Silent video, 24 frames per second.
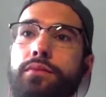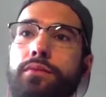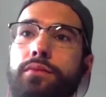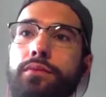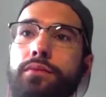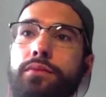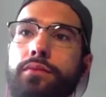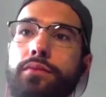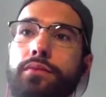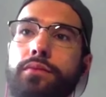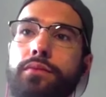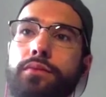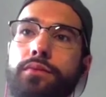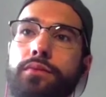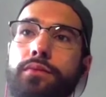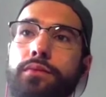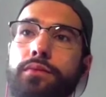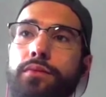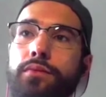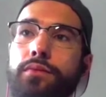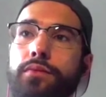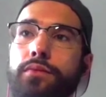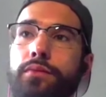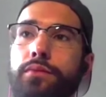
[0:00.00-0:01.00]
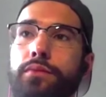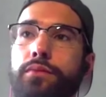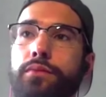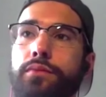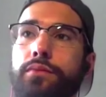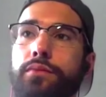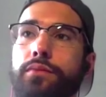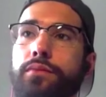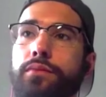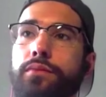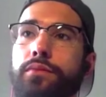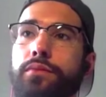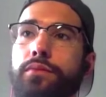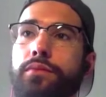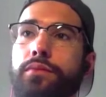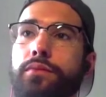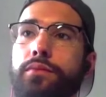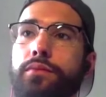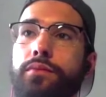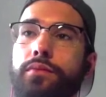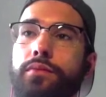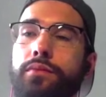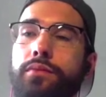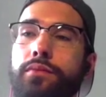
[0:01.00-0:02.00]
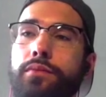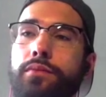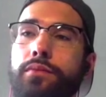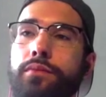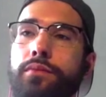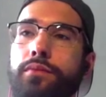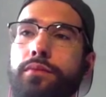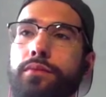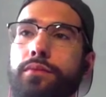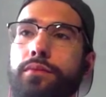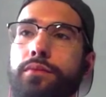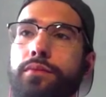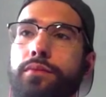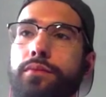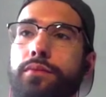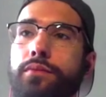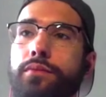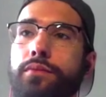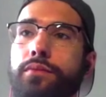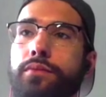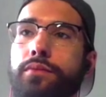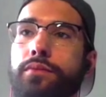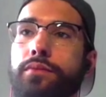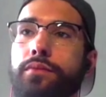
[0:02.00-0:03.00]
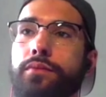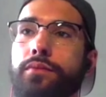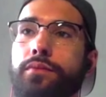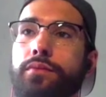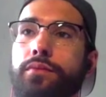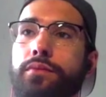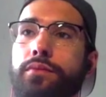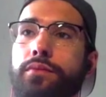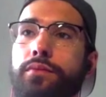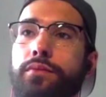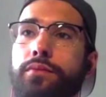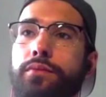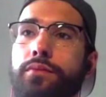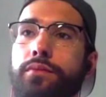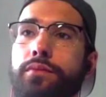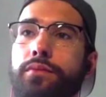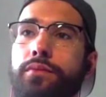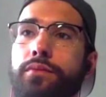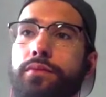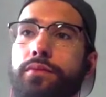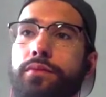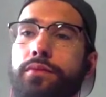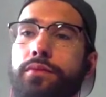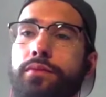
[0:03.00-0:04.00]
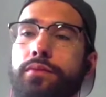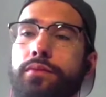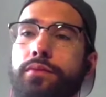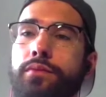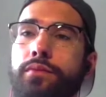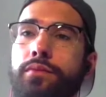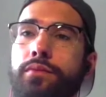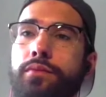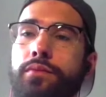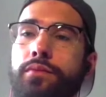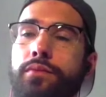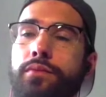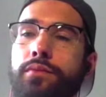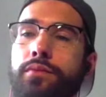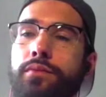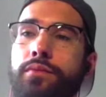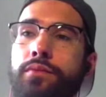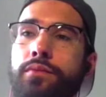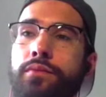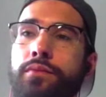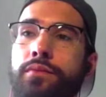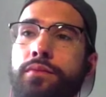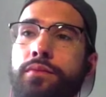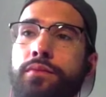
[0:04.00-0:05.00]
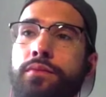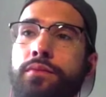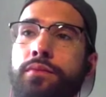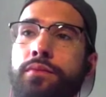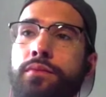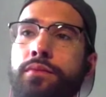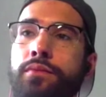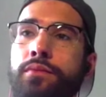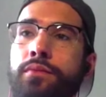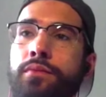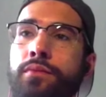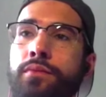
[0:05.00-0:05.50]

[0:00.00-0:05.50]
(not speaking)